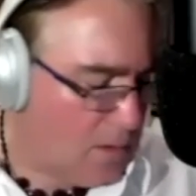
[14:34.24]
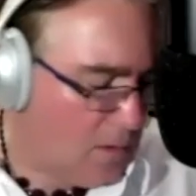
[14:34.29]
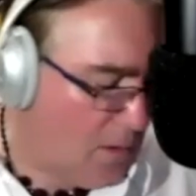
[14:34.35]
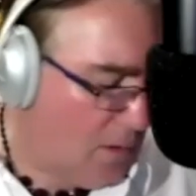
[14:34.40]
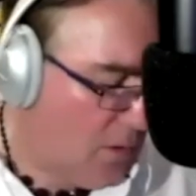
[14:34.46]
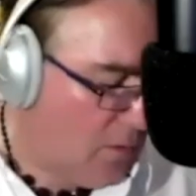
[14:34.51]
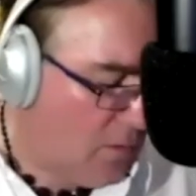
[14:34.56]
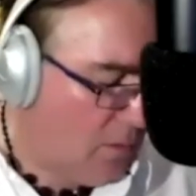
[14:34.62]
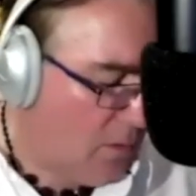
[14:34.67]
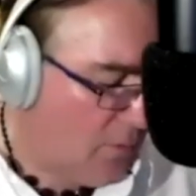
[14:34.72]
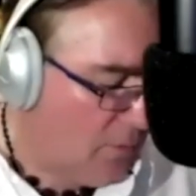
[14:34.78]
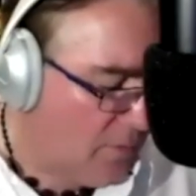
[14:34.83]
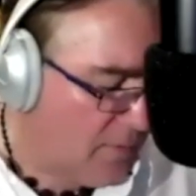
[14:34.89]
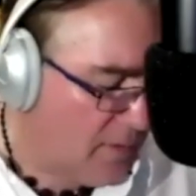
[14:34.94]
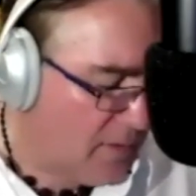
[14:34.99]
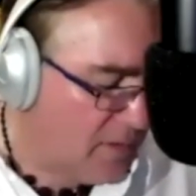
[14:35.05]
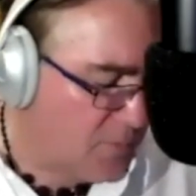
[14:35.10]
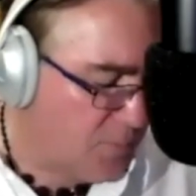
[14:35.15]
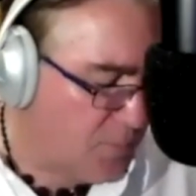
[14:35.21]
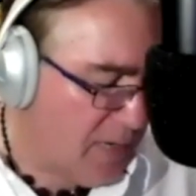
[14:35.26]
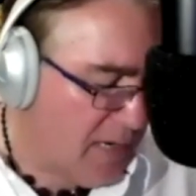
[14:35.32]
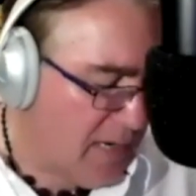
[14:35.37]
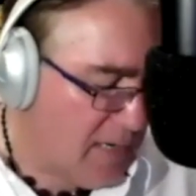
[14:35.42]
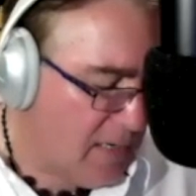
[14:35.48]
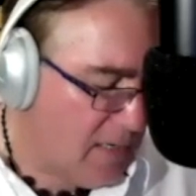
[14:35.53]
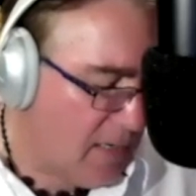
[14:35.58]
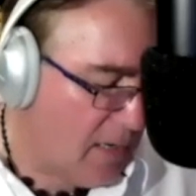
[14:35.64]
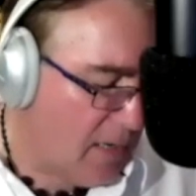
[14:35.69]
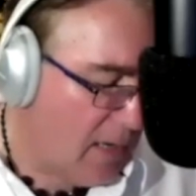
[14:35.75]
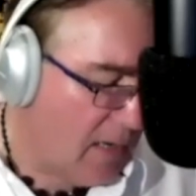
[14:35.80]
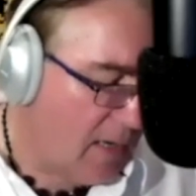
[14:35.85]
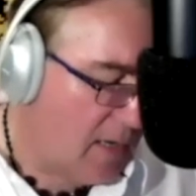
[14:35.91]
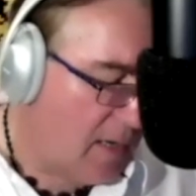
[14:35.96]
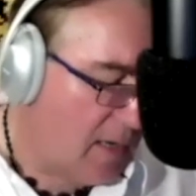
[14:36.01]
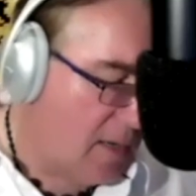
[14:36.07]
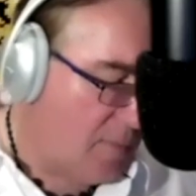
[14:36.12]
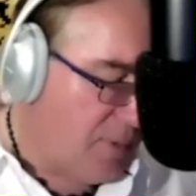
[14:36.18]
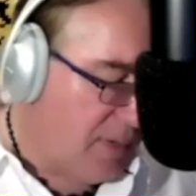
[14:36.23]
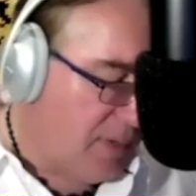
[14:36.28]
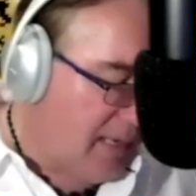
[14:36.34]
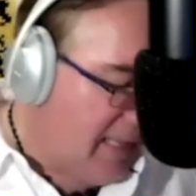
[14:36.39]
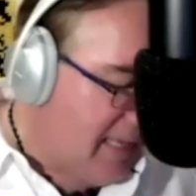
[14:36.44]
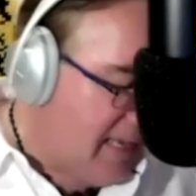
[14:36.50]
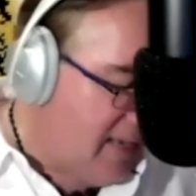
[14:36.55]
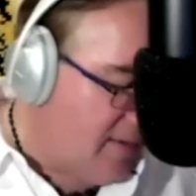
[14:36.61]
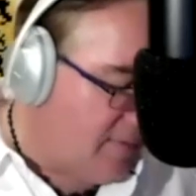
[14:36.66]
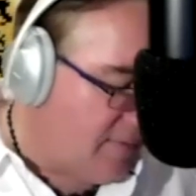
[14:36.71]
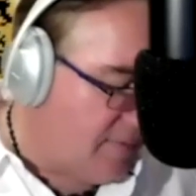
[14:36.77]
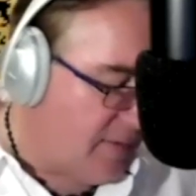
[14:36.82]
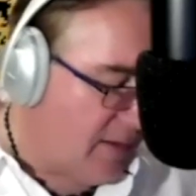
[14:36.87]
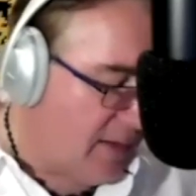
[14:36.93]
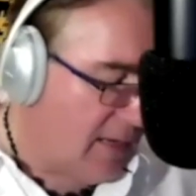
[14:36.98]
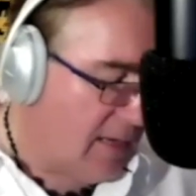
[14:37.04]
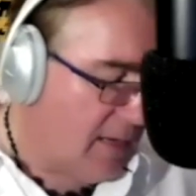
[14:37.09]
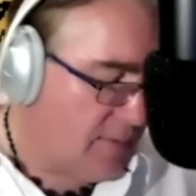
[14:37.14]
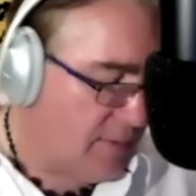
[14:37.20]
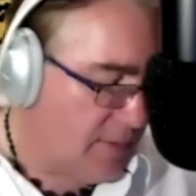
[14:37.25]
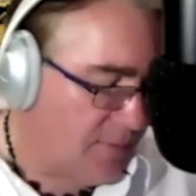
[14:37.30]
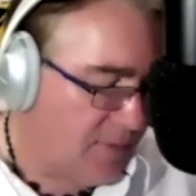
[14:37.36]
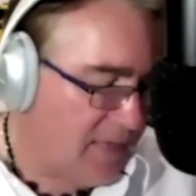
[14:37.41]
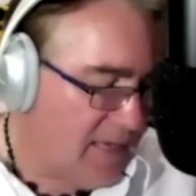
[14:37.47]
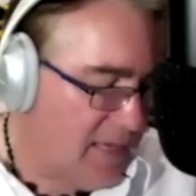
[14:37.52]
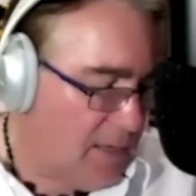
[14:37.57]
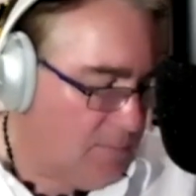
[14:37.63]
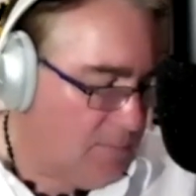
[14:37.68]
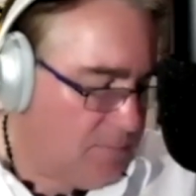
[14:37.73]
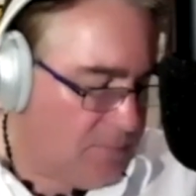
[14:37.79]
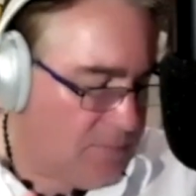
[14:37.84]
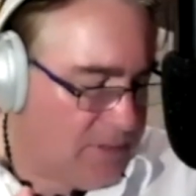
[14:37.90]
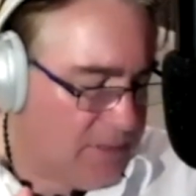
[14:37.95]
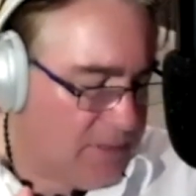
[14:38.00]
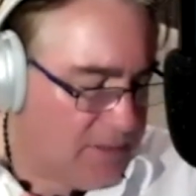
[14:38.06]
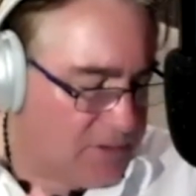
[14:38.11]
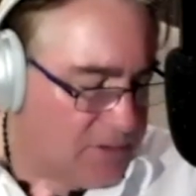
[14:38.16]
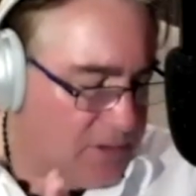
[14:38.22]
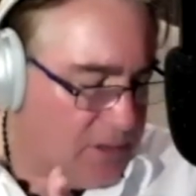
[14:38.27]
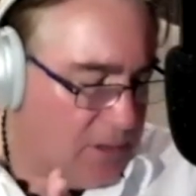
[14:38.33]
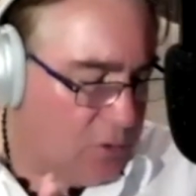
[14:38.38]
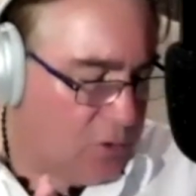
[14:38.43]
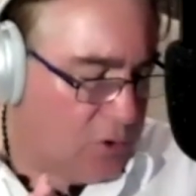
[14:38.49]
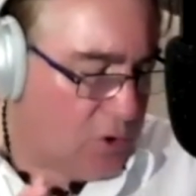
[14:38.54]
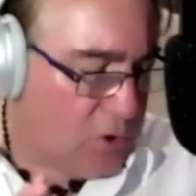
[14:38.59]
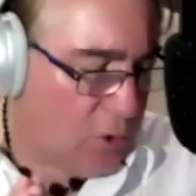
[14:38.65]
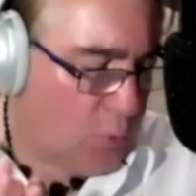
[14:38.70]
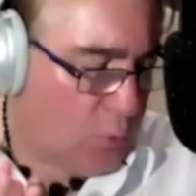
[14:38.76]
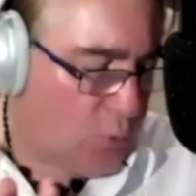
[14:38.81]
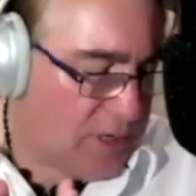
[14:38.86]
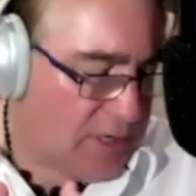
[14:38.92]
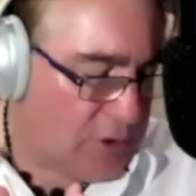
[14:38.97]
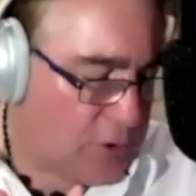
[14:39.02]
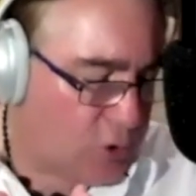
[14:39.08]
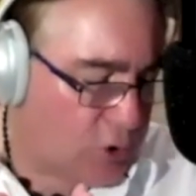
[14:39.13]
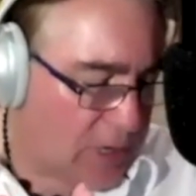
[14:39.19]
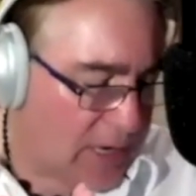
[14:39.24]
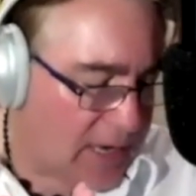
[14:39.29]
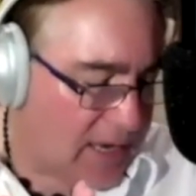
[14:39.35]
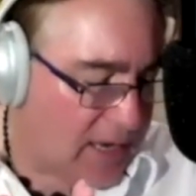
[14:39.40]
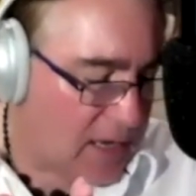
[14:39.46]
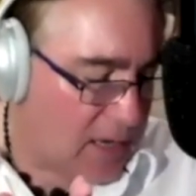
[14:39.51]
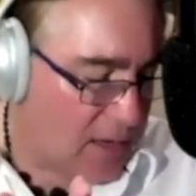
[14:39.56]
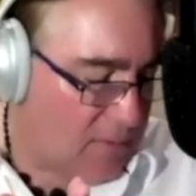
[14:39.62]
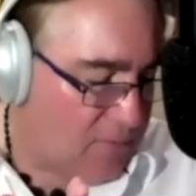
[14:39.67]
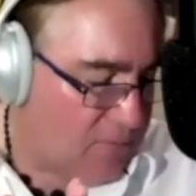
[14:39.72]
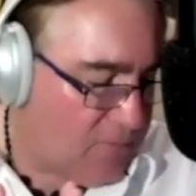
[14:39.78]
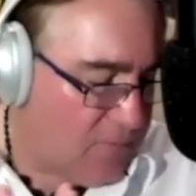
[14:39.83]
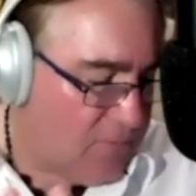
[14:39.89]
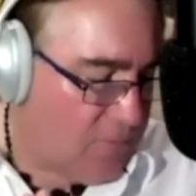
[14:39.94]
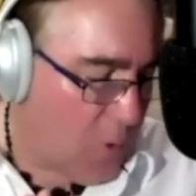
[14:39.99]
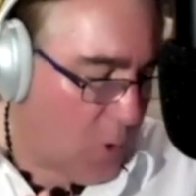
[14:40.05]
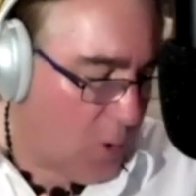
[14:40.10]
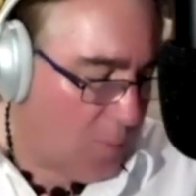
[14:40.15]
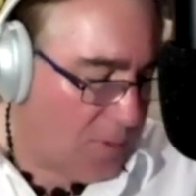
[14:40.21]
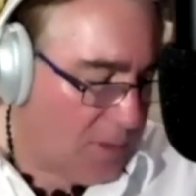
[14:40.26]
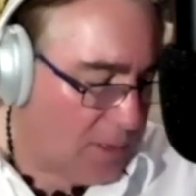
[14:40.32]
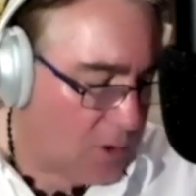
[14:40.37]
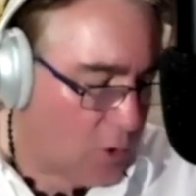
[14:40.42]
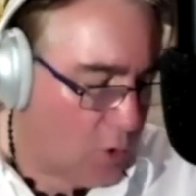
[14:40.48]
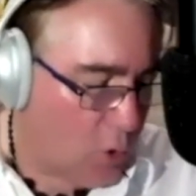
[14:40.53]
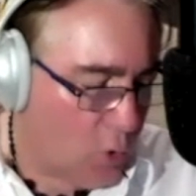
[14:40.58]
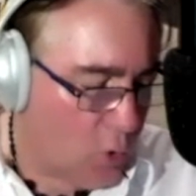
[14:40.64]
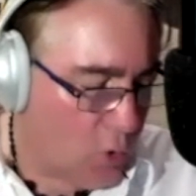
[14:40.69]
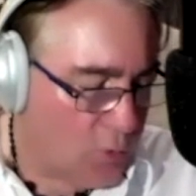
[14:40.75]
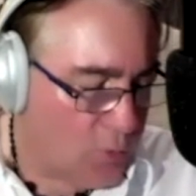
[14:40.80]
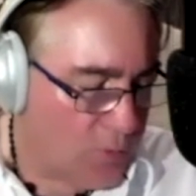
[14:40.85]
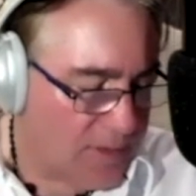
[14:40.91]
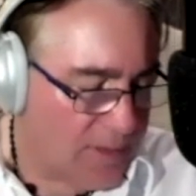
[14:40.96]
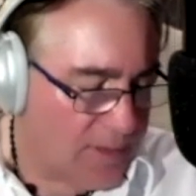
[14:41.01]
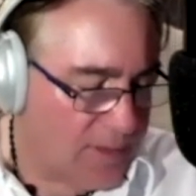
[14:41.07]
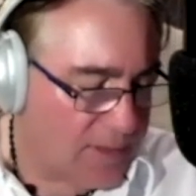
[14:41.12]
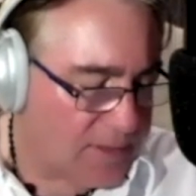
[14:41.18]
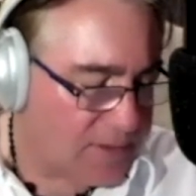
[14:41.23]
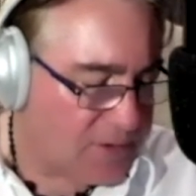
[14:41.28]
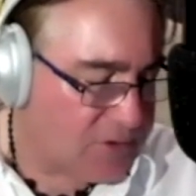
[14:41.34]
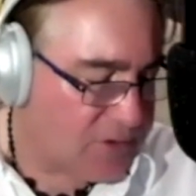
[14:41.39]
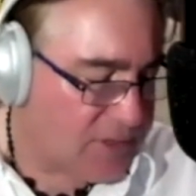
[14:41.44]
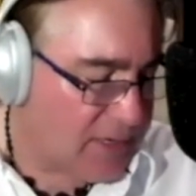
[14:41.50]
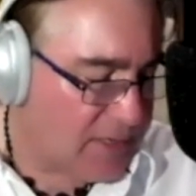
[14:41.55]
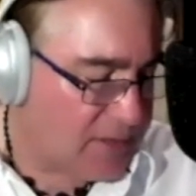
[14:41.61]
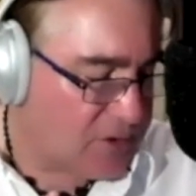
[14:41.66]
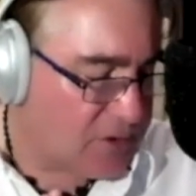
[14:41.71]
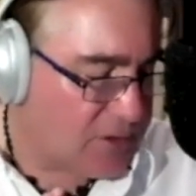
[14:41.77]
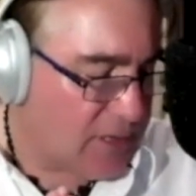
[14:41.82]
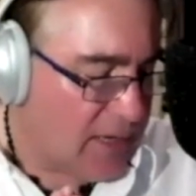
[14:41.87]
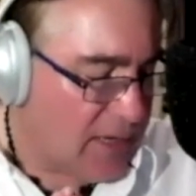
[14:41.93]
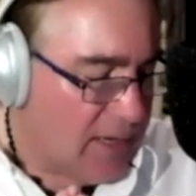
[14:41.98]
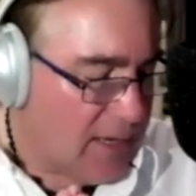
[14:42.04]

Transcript: You know, Lauren, there's been a belief that the Kim dynasty could not reach a formal accord with the United States